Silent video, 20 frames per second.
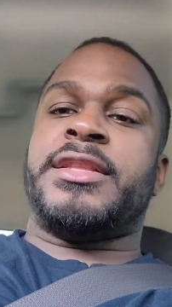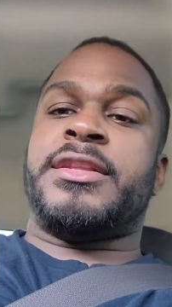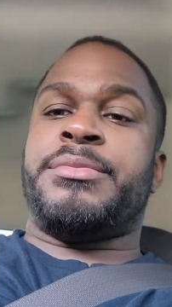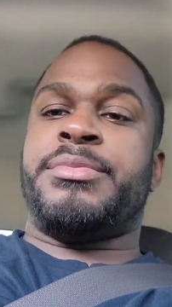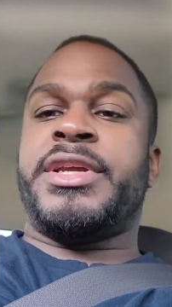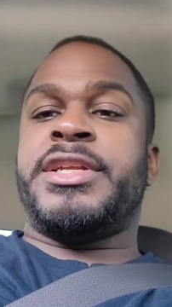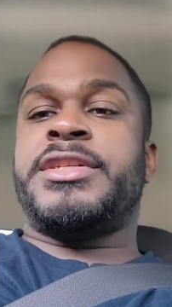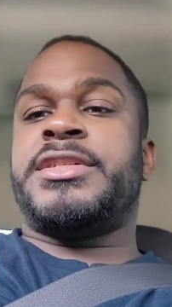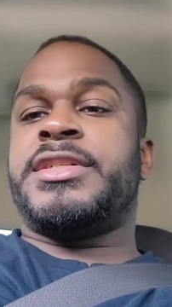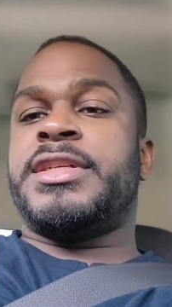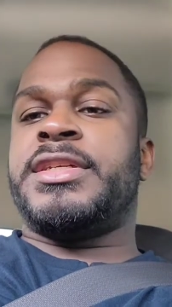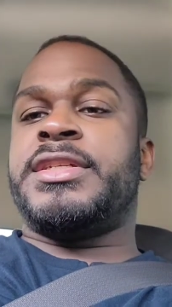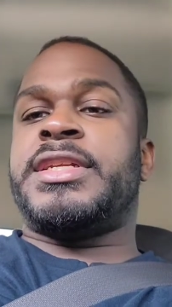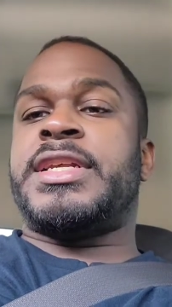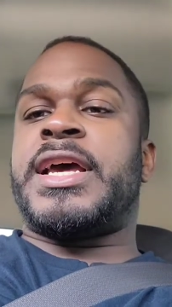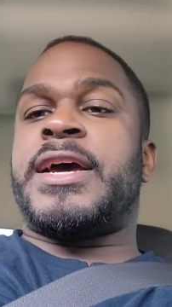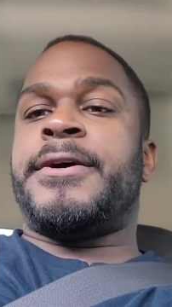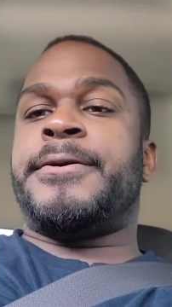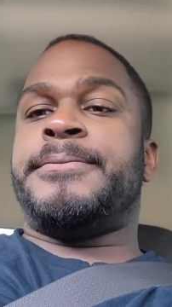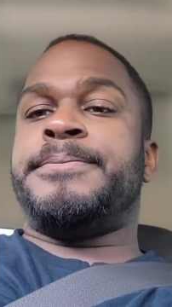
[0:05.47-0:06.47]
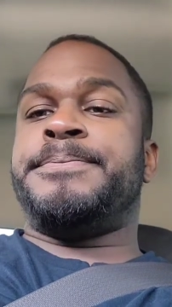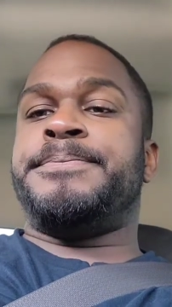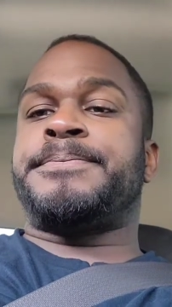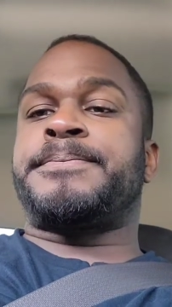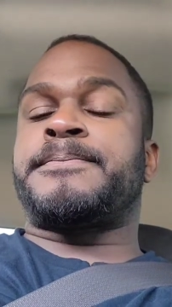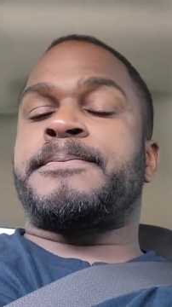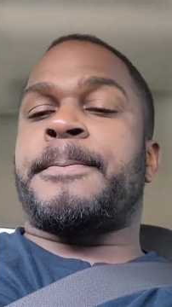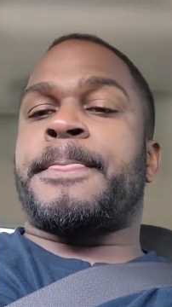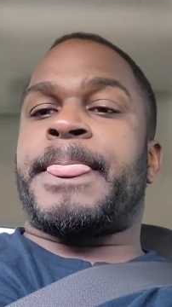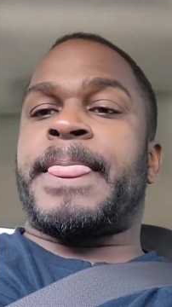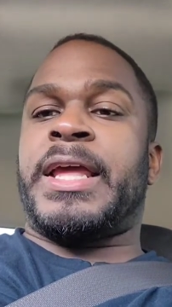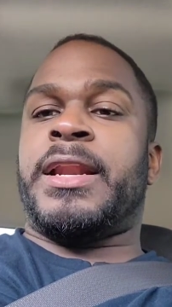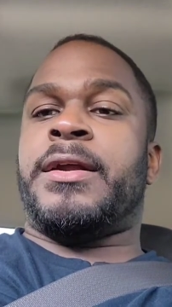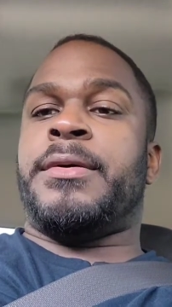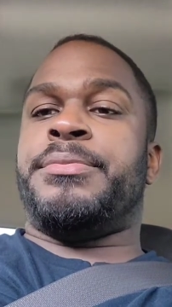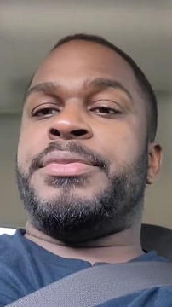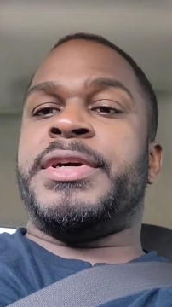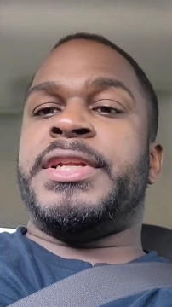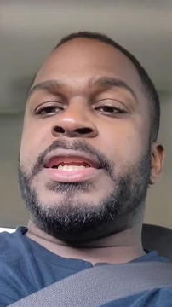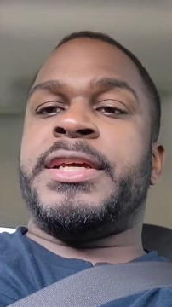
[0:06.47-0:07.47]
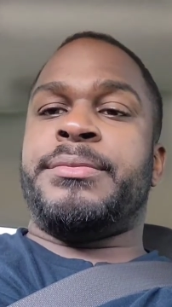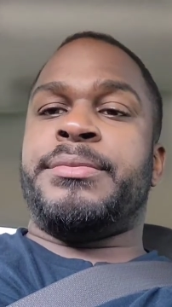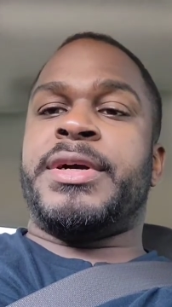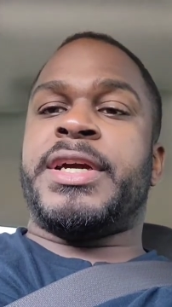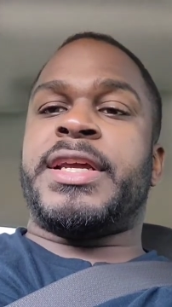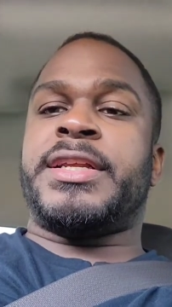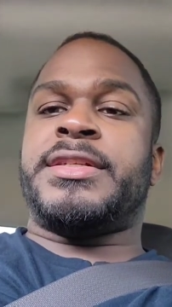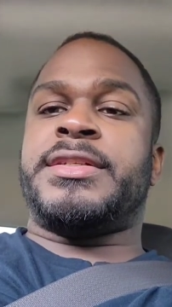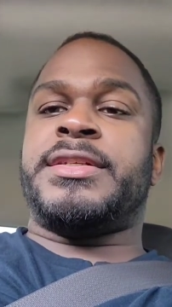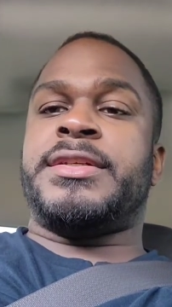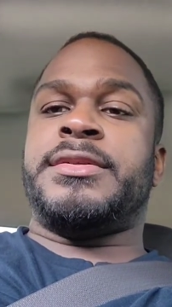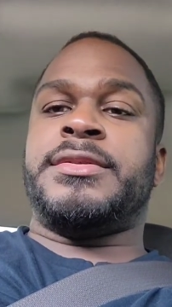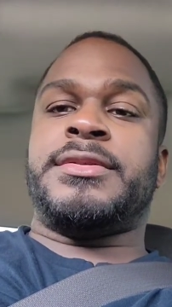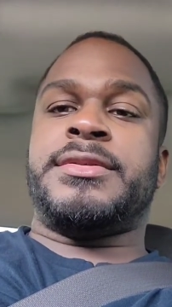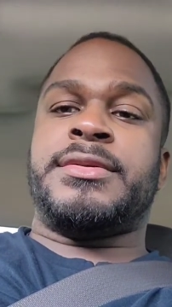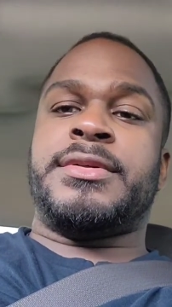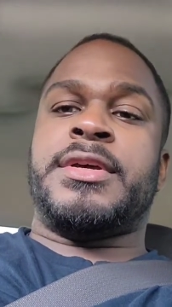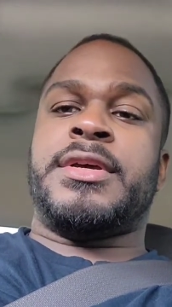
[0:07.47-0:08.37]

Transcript: the bench seats out and I'm putting in bucket seats.